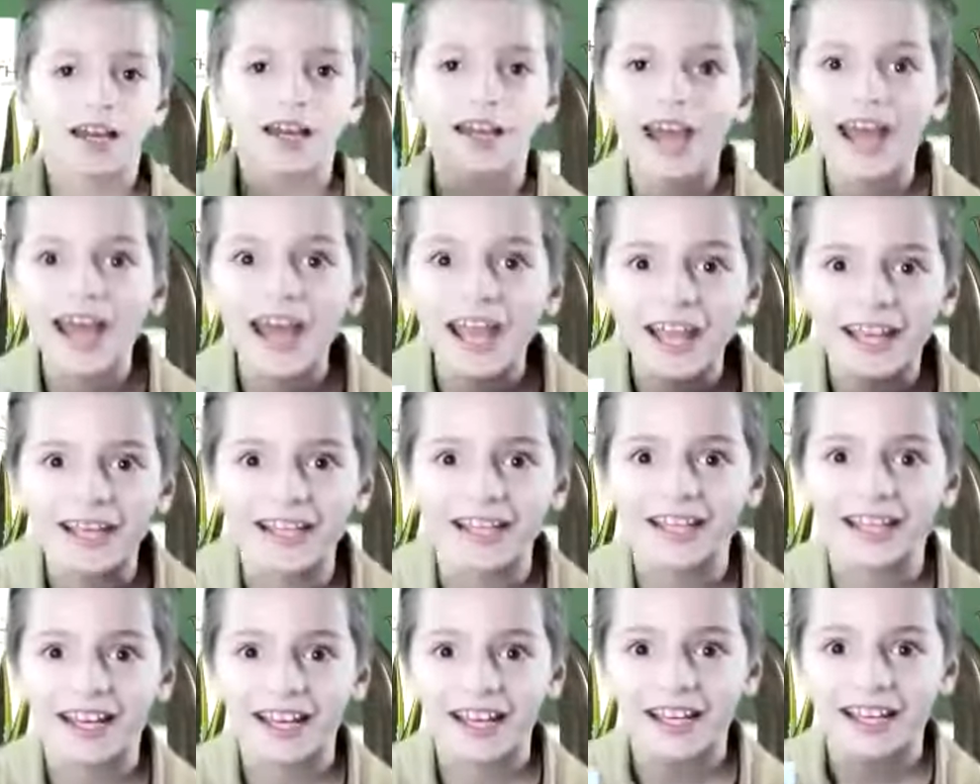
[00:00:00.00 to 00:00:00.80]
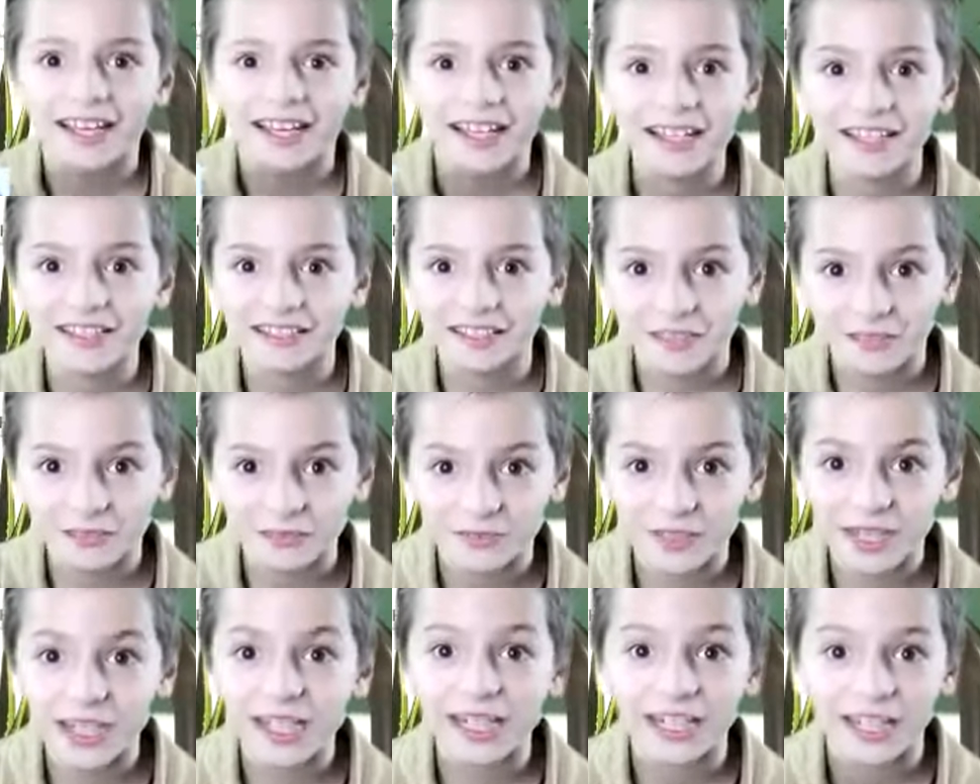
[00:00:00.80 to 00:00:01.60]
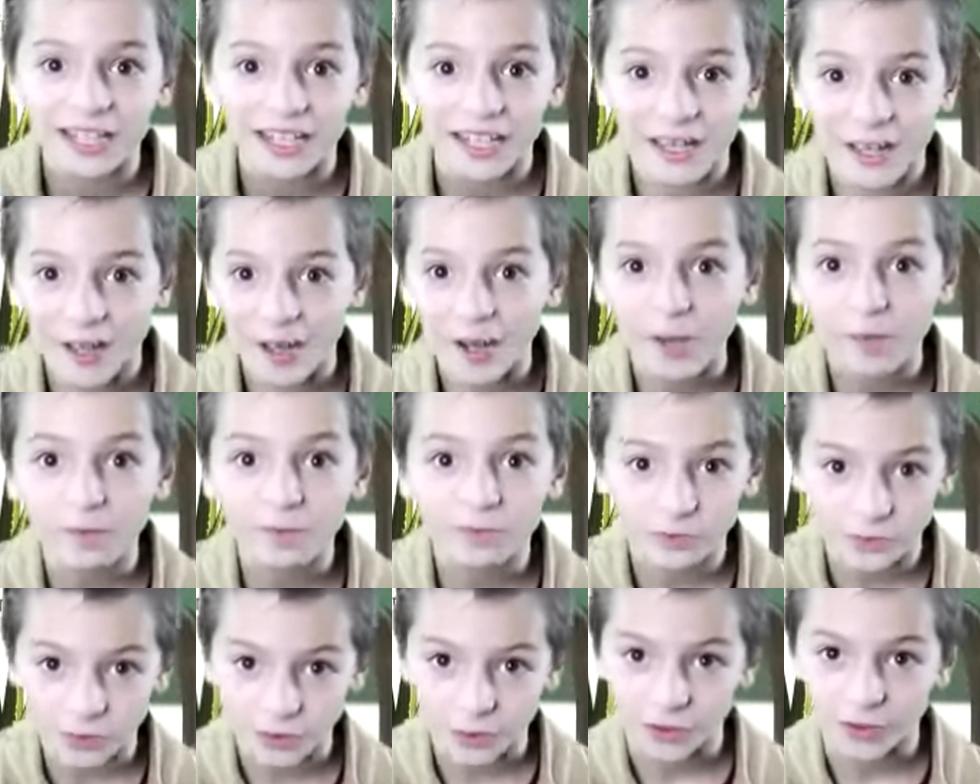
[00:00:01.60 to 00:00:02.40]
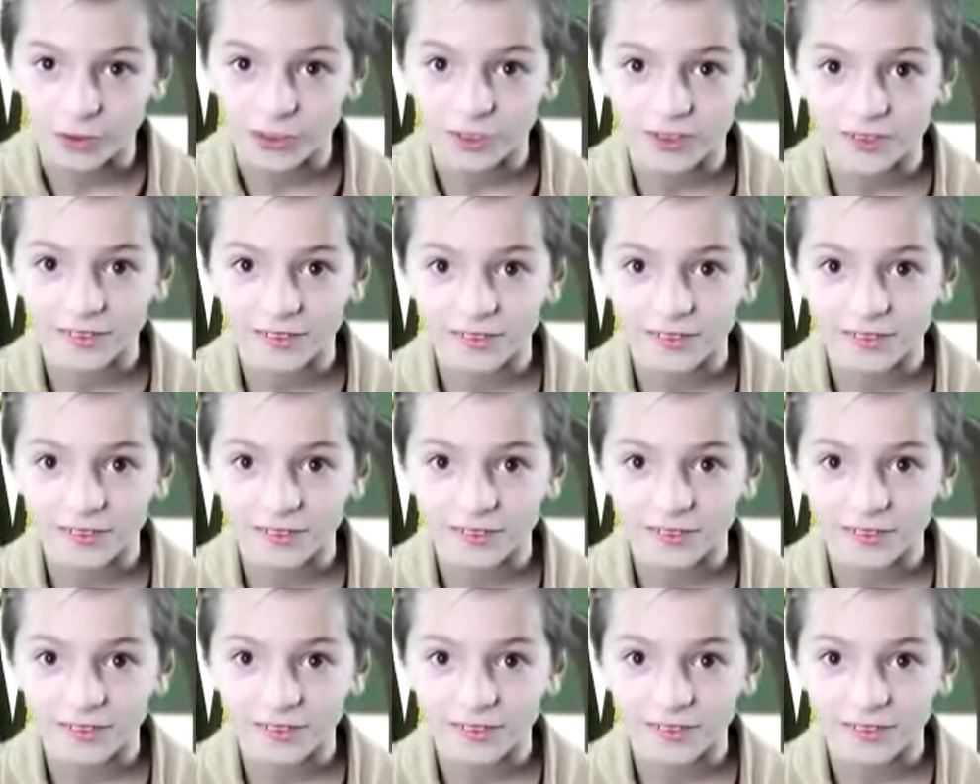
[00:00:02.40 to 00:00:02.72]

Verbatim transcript: Hey, it's really helpful.